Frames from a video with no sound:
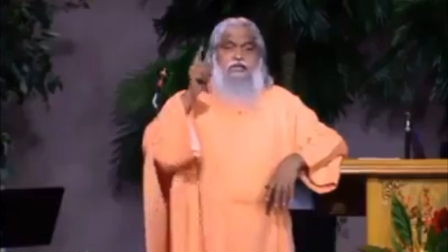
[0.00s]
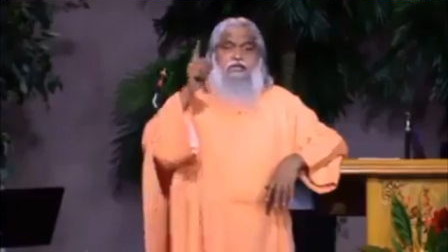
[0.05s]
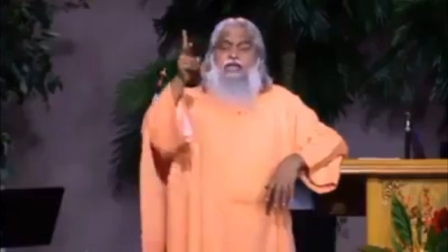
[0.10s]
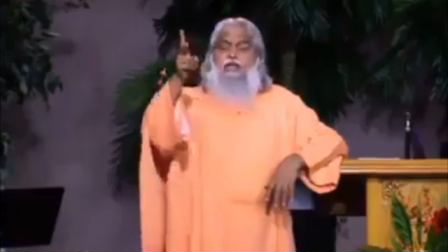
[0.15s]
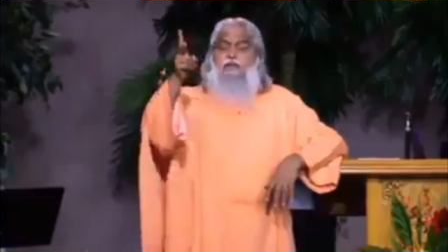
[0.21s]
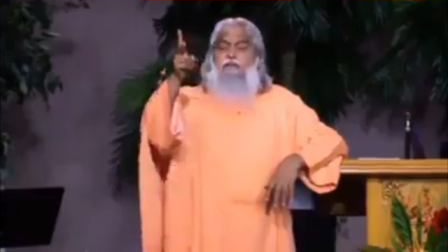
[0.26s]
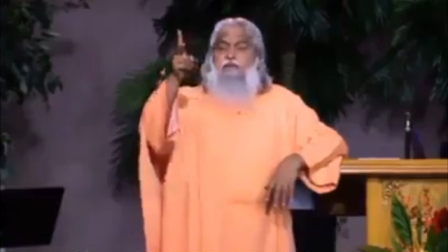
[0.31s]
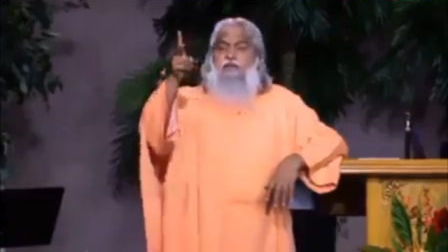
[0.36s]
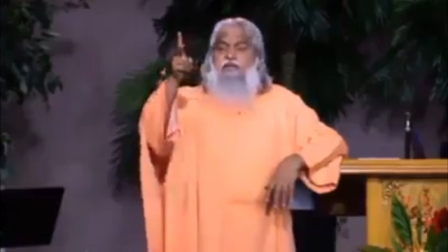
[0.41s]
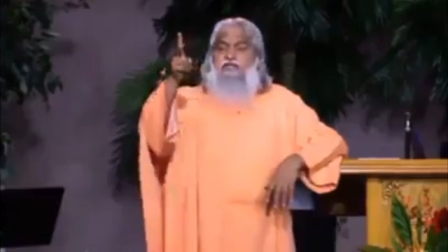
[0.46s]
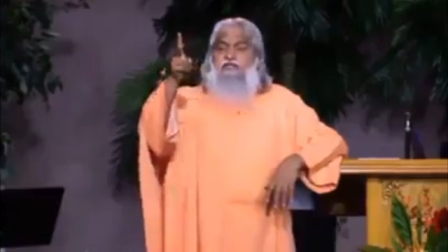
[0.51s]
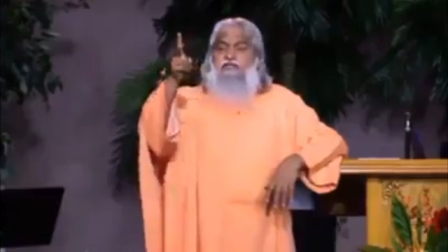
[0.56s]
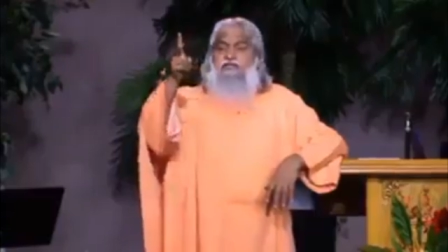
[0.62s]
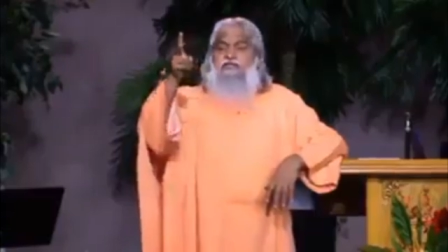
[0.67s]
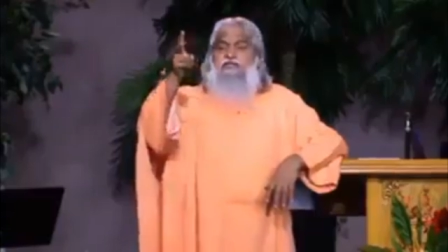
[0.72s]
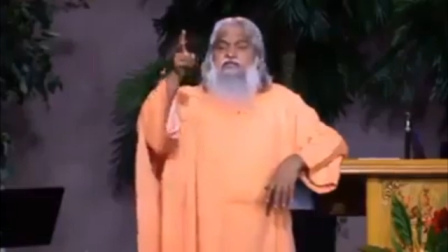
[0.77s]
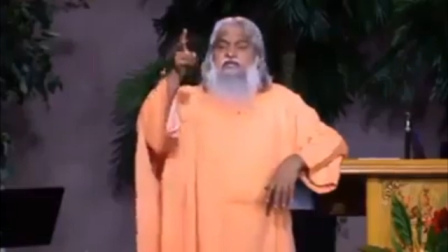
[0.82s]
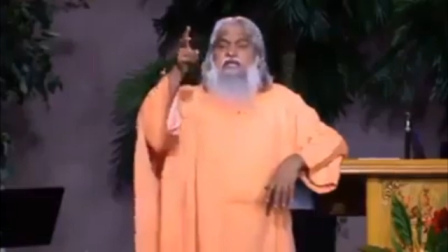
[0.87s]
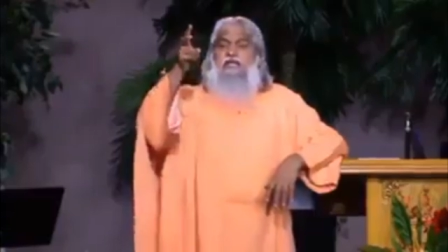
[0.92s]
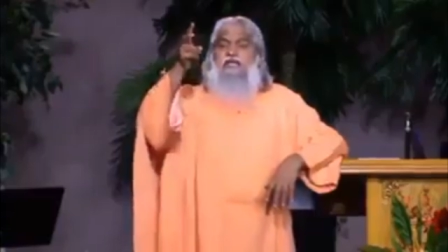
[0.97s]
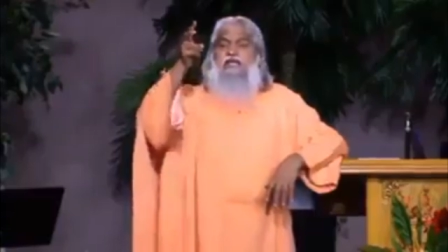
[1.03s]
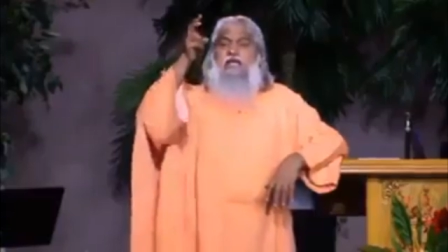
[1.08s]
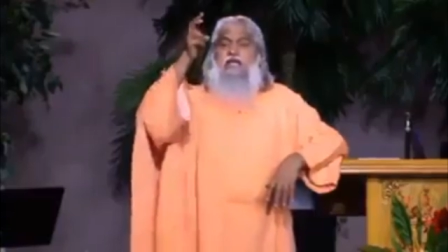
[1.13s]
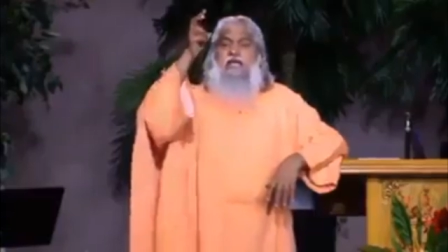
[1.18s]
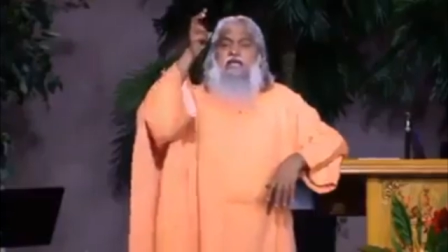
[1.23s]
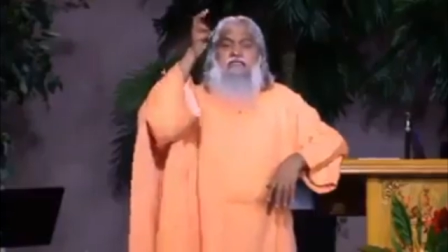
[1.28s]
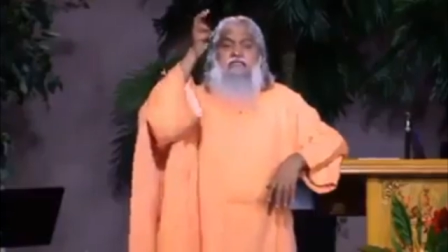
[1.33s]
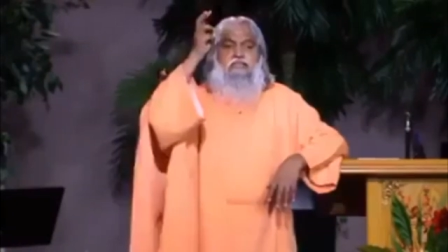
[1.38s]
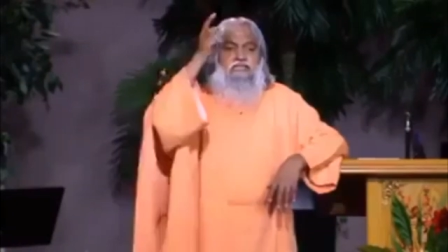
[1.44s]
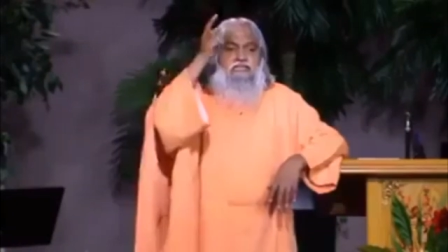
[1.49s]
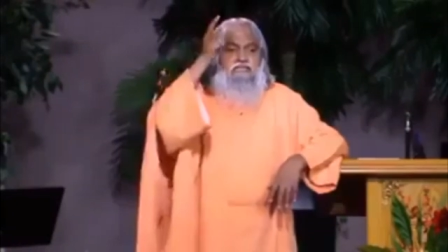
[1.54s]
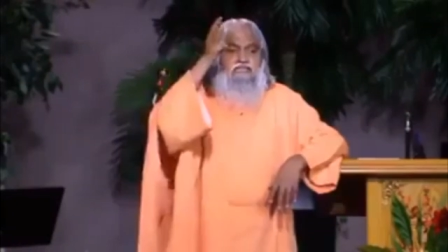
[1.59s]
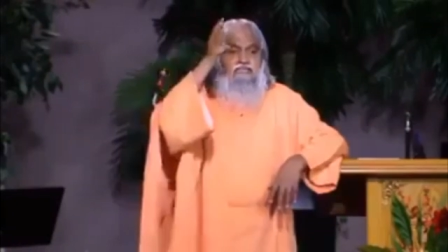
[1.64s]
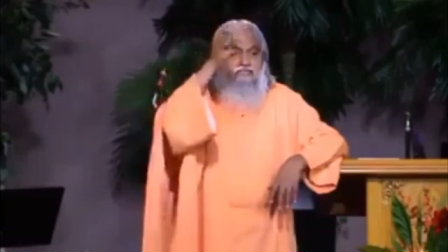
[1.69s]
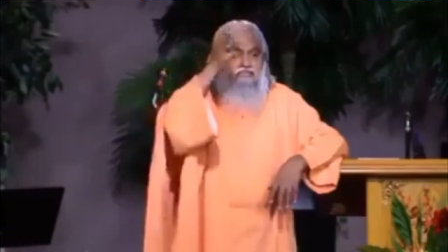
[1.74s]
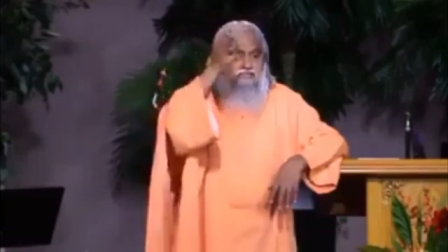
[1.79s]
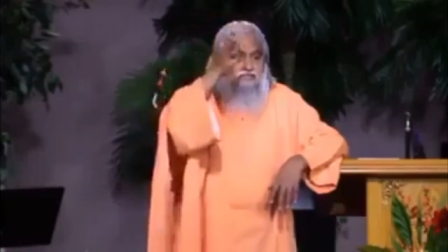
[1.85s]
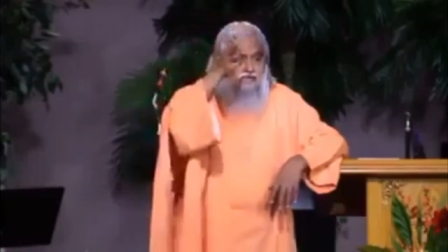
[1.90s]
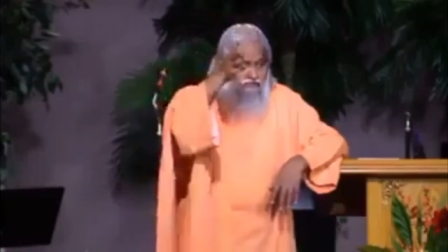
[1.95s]
the nameless,
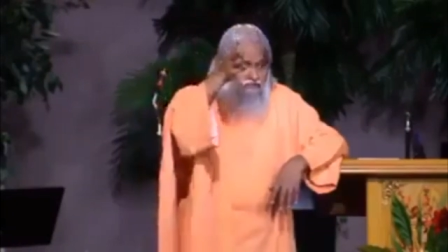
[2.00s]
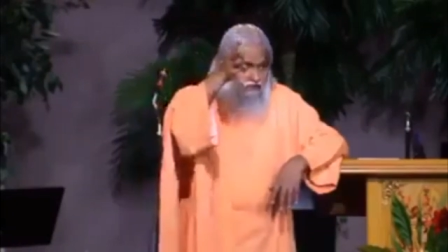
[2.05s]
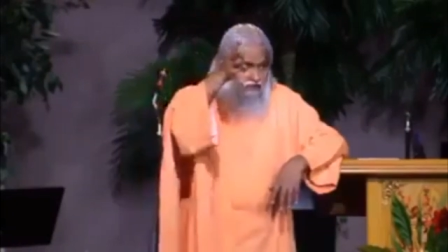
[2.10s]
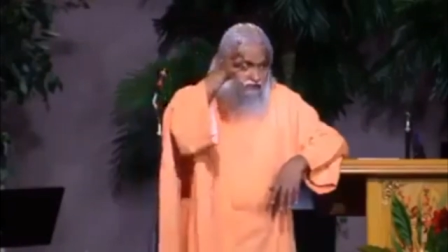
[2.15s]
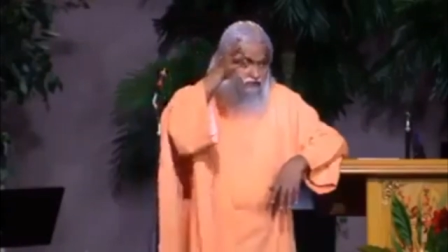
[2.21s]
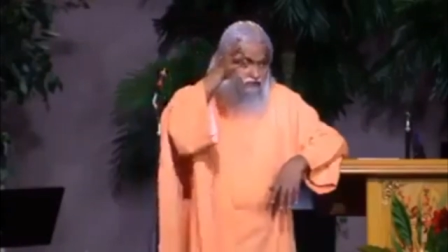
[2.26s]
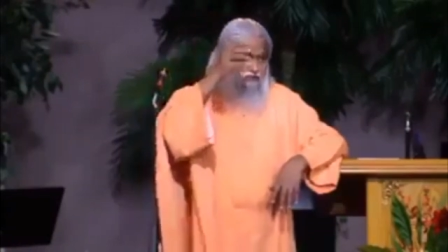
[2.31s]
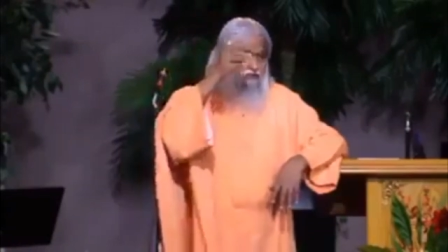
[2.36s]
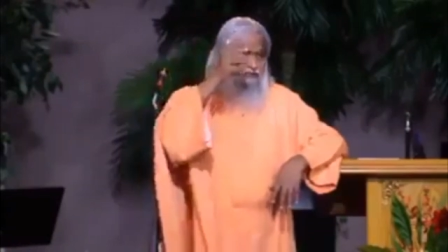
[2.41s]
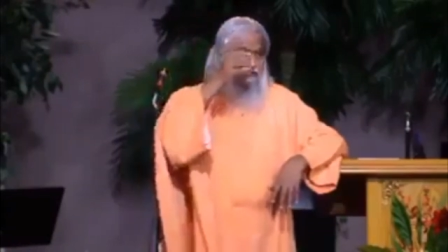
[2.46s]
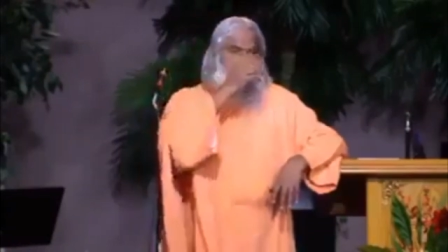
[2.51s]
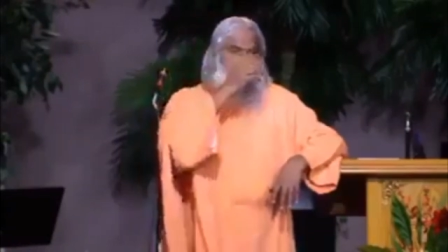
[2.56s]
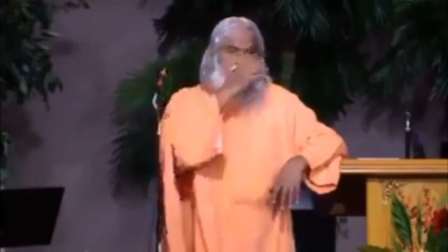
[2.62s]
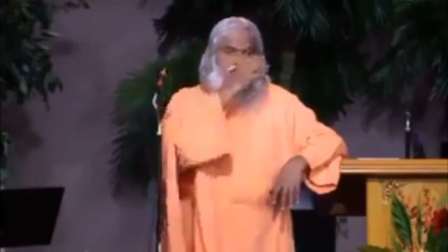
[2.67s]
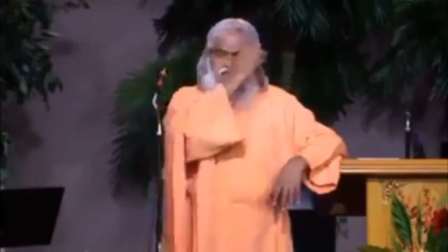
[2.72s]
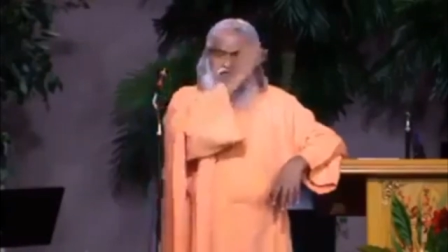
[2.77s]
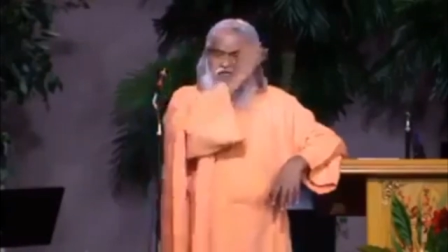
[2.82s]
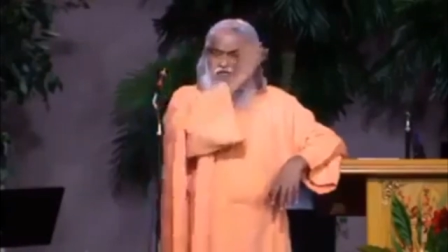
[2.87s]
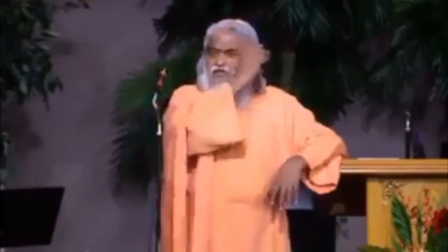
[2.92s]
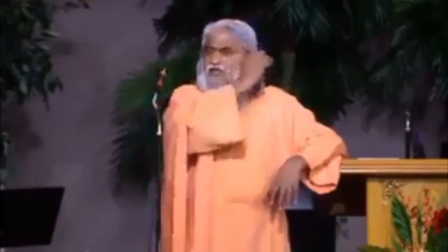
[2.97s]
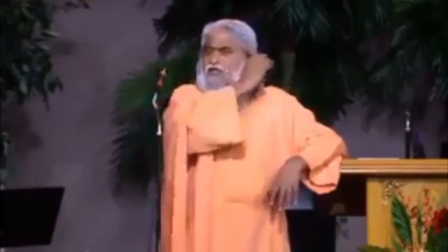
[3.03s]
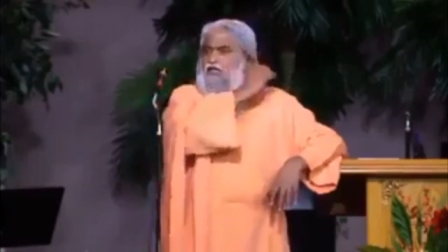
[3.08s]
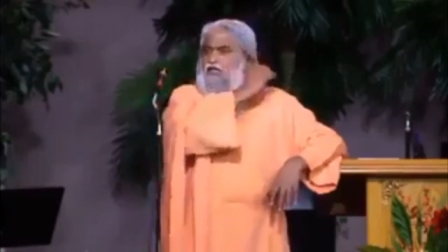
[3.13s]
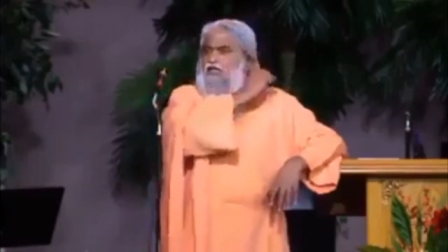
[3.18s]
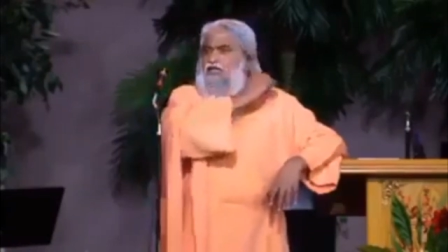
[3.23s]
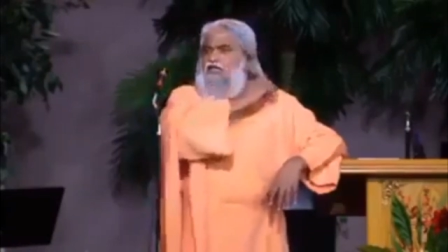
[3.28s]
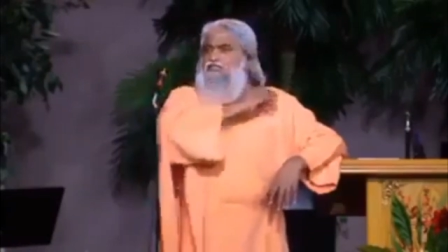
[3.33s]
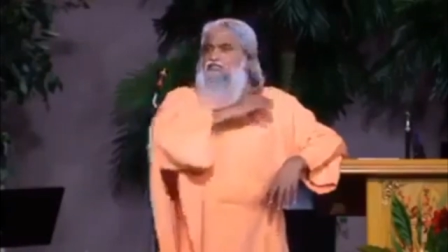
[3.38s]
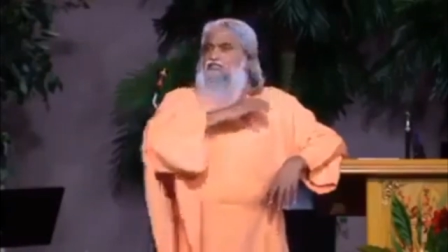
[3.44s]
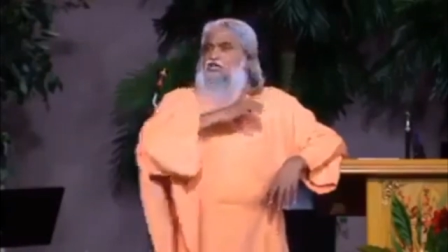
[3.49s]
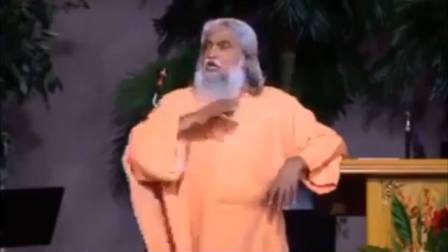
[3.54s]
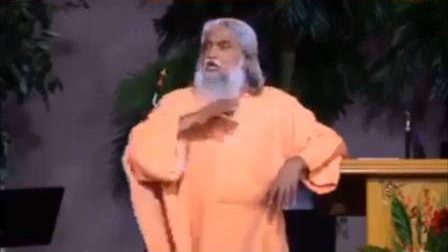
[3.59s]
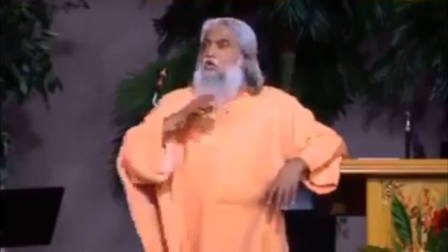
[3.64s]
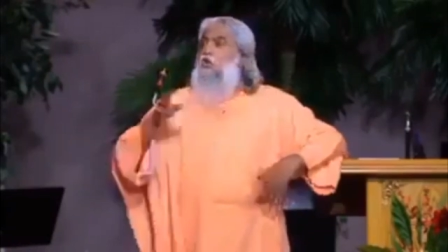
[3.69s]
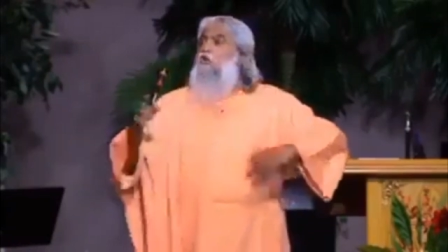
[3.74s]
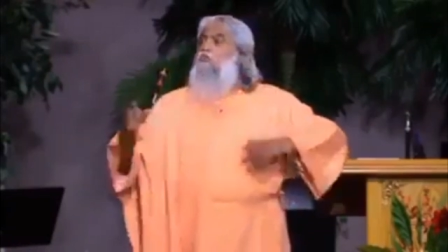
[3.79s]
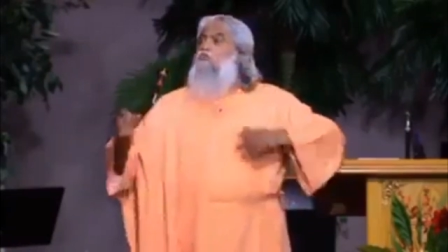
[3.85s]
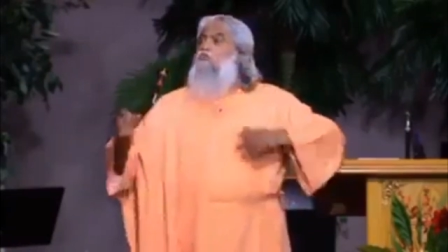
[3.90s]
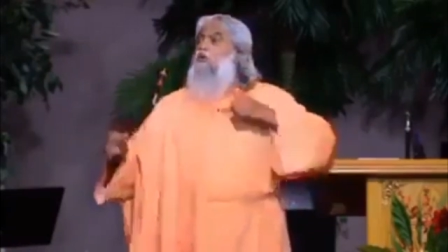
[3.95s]
and the selfless.
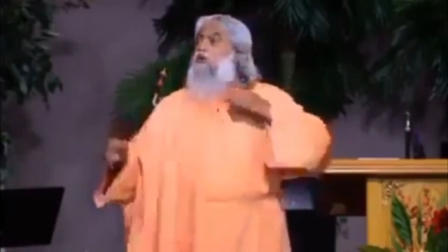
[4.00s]
It's the